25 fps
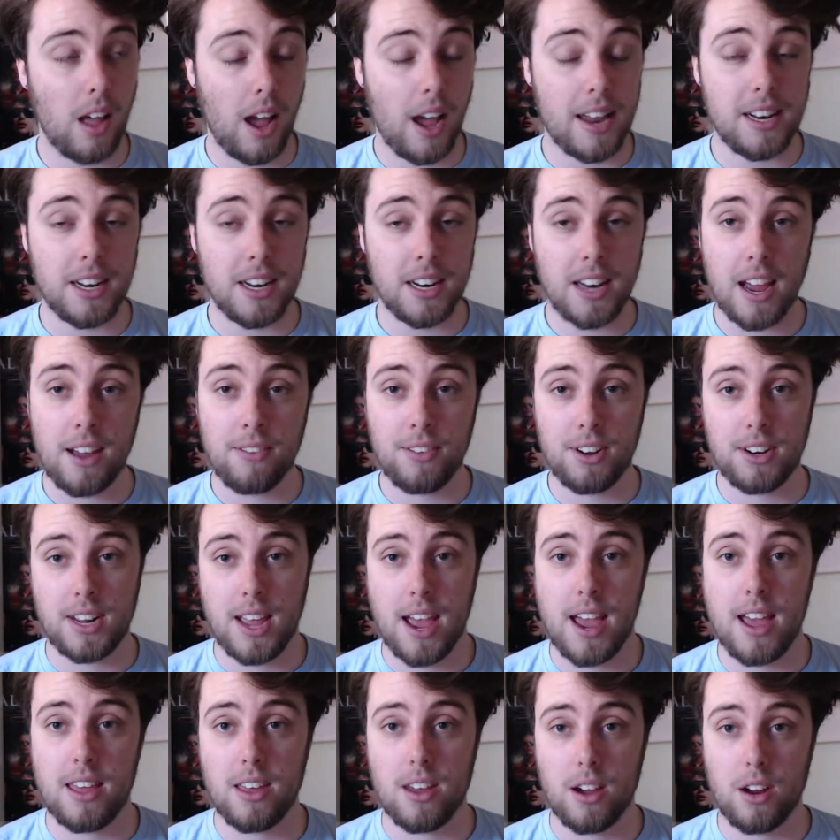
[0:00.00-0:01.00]
I did have a
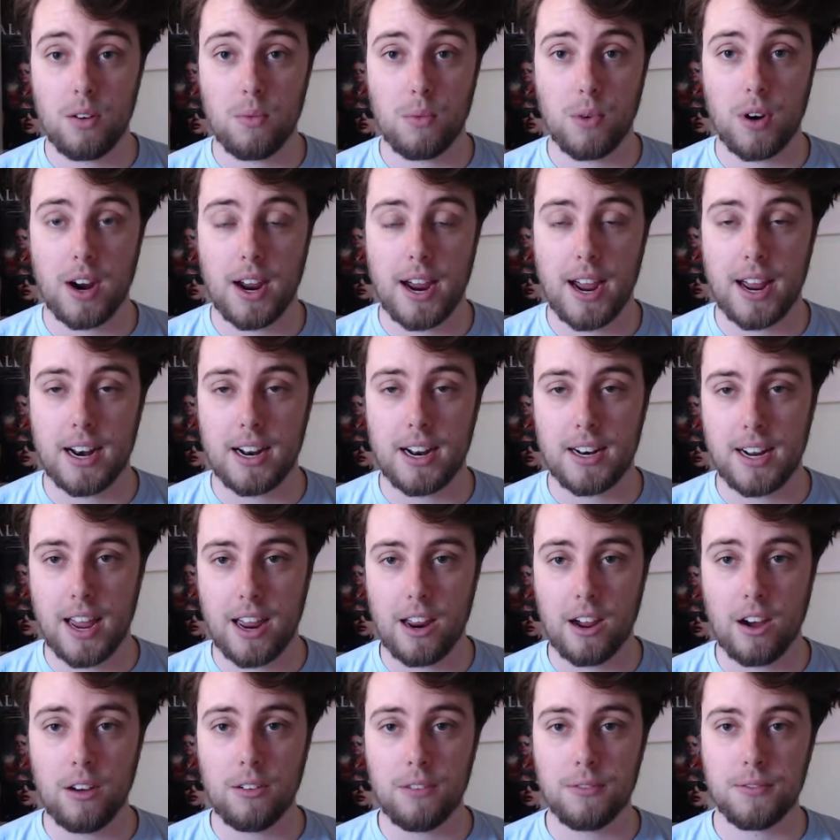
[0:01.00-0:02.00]
day though where I had a
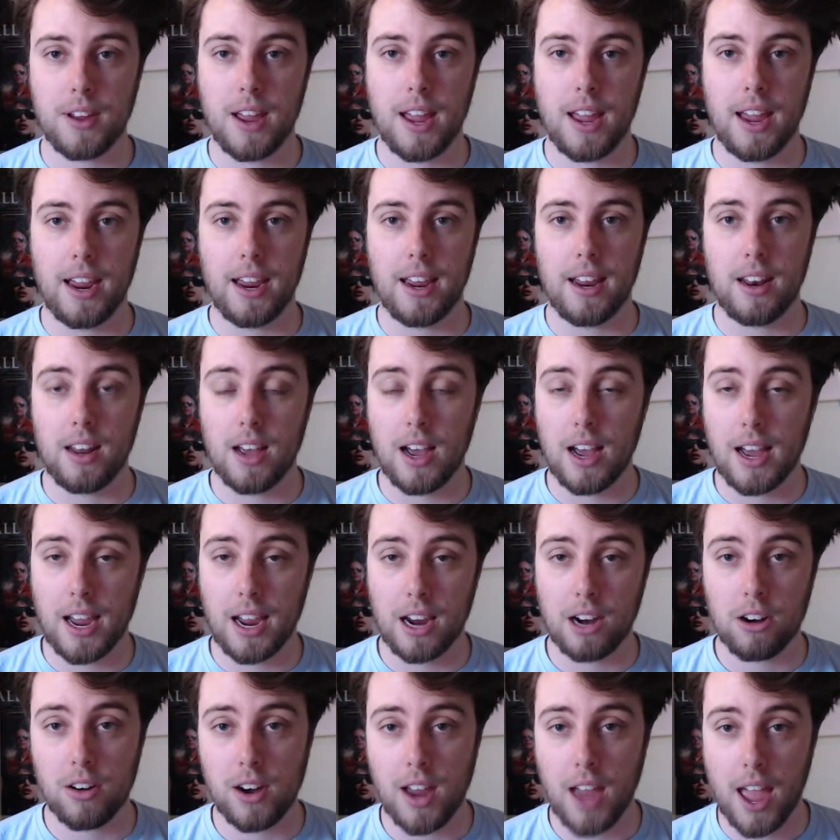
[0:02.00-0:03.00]
day off and
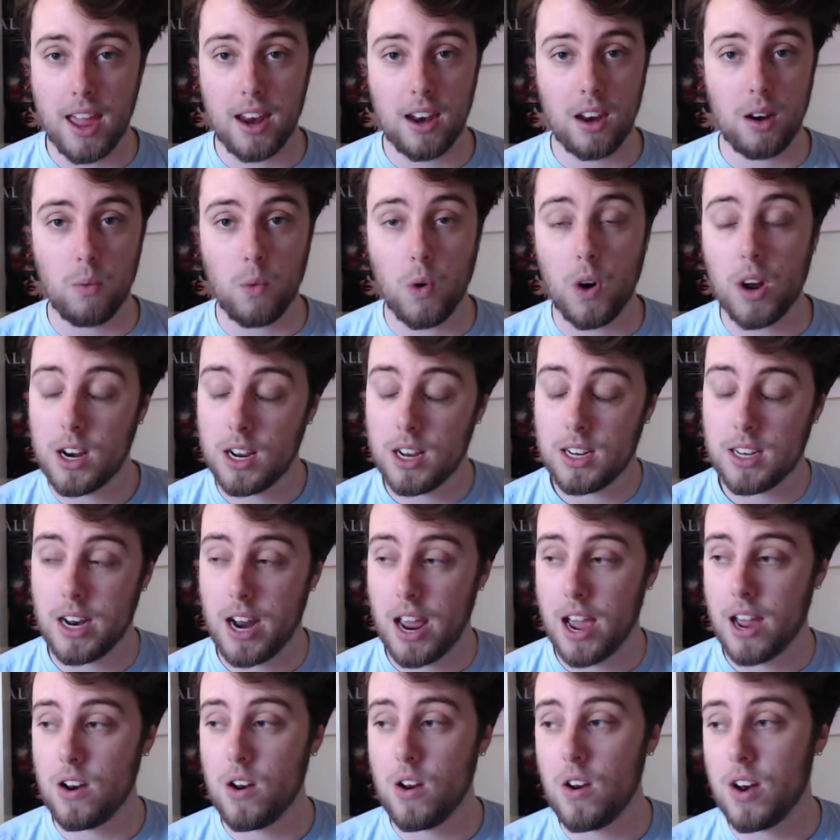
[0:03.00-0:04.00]
I created what
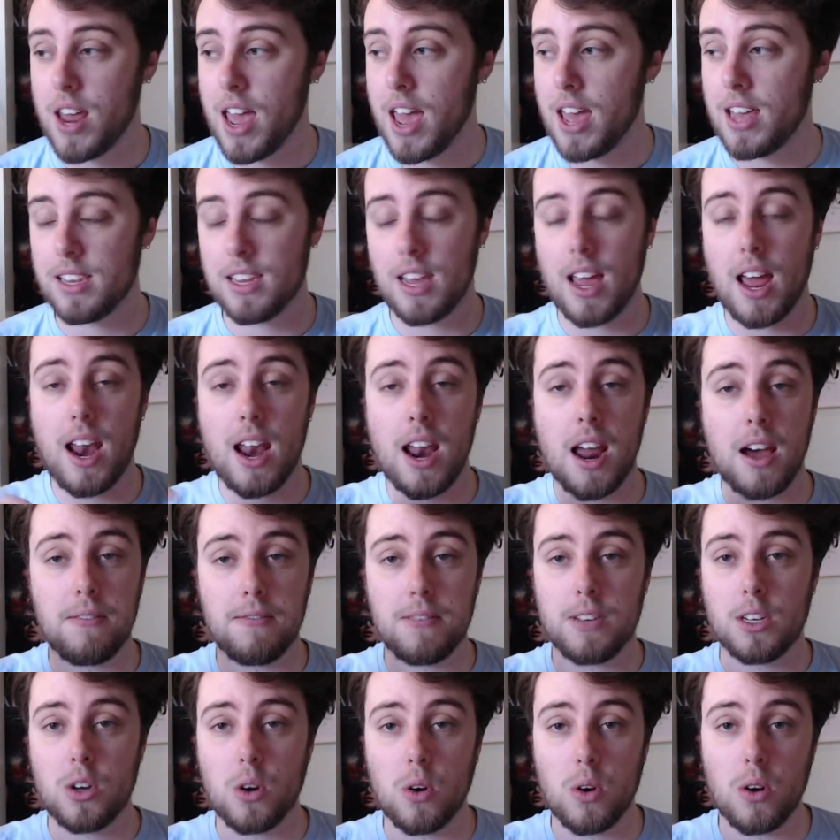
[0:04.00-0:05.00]
is now known as a
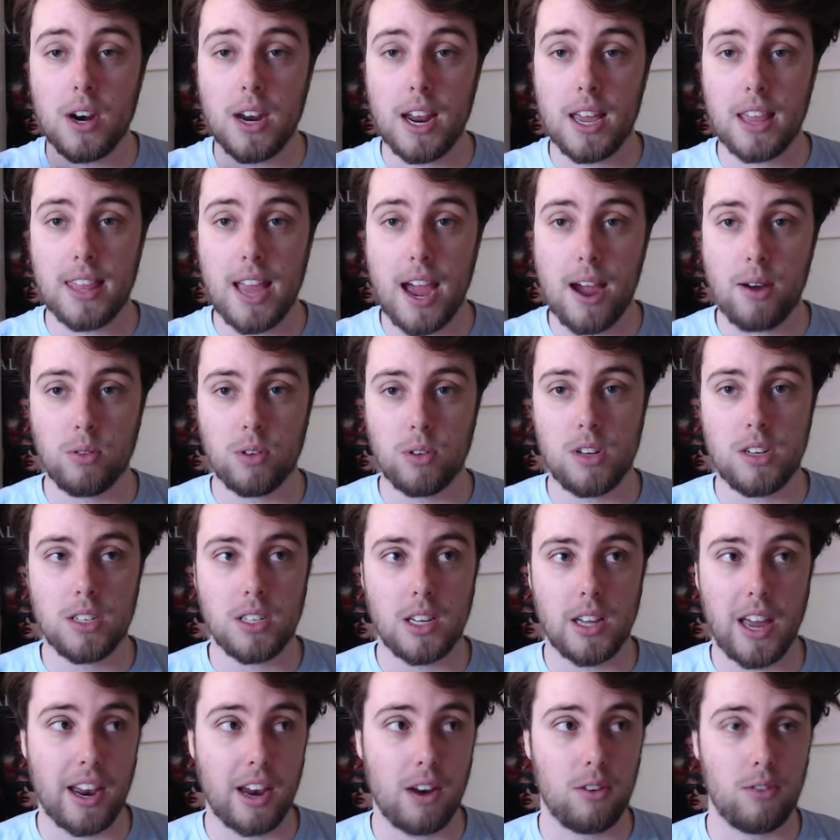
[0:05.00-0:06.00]
love story. And that
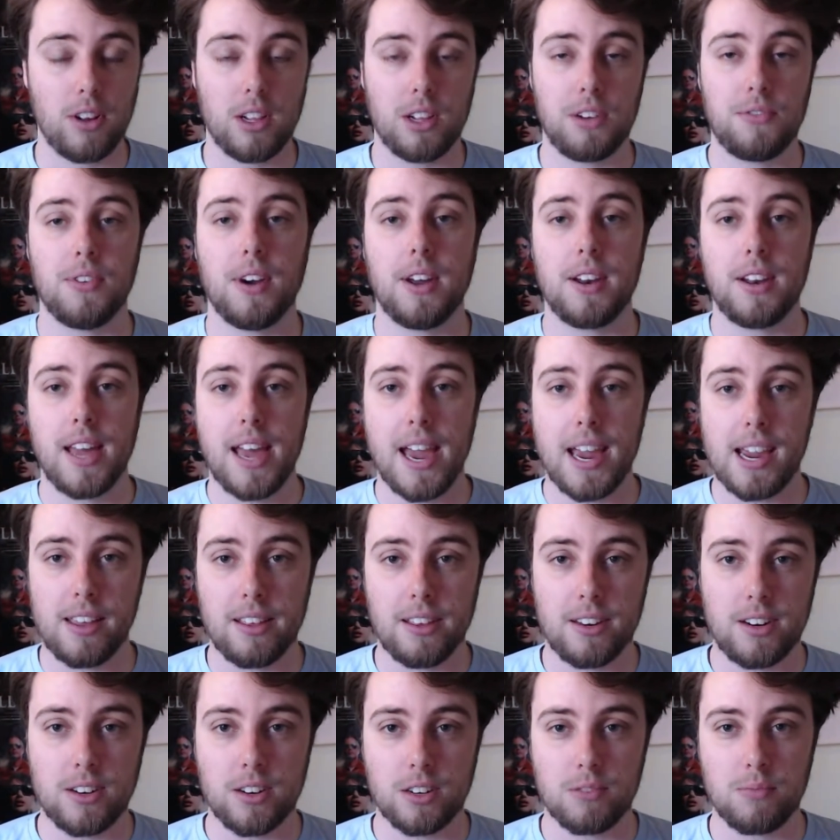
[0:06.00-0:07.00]
was like a really fun
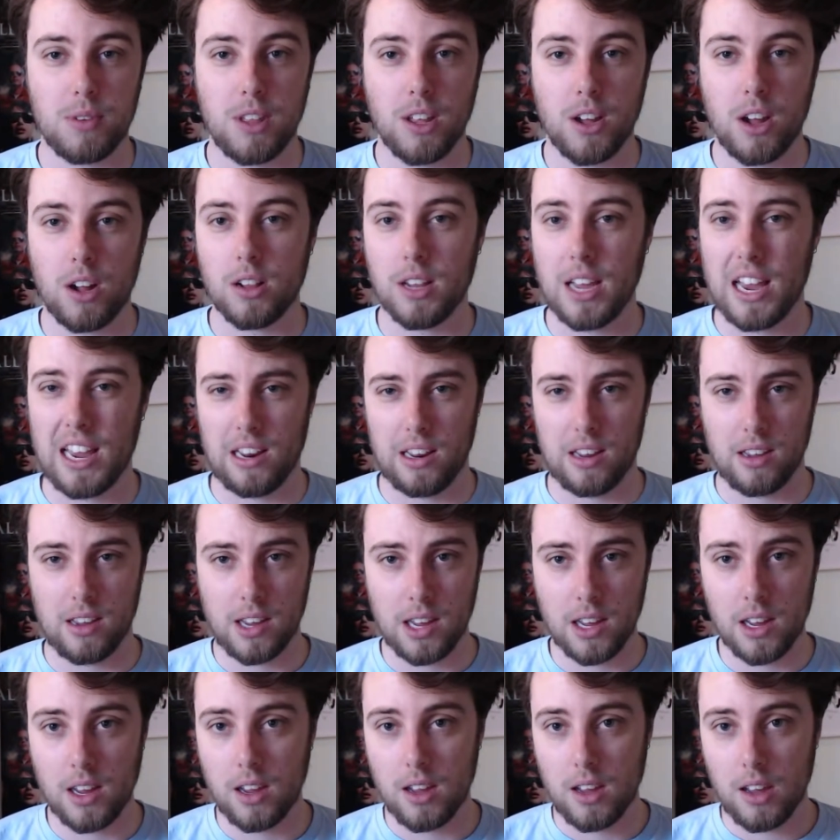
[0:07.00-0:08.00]
day. It took me the whole day
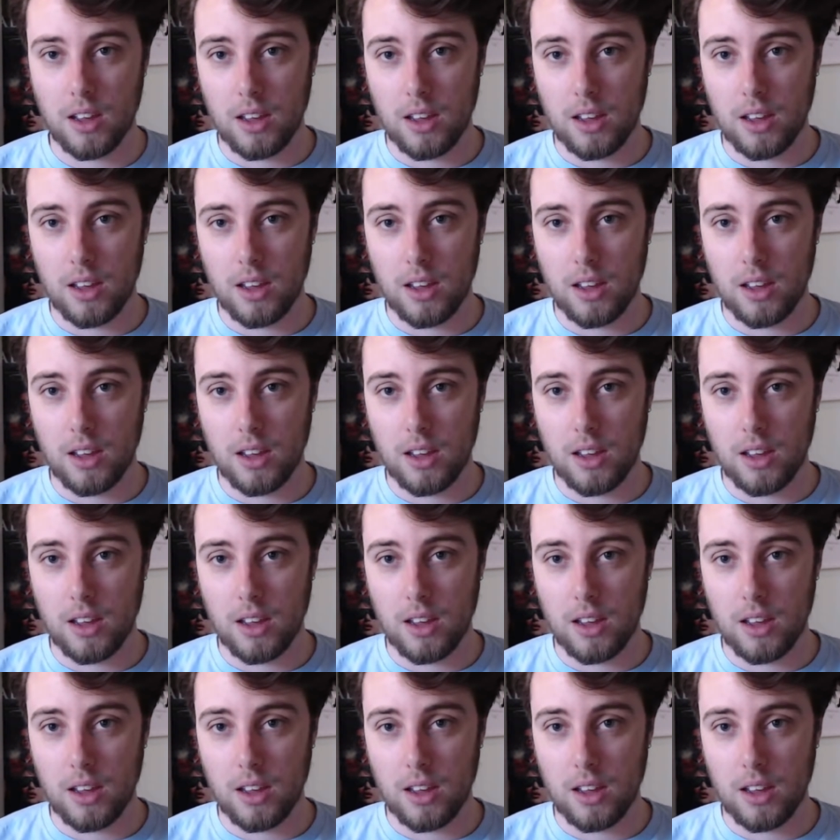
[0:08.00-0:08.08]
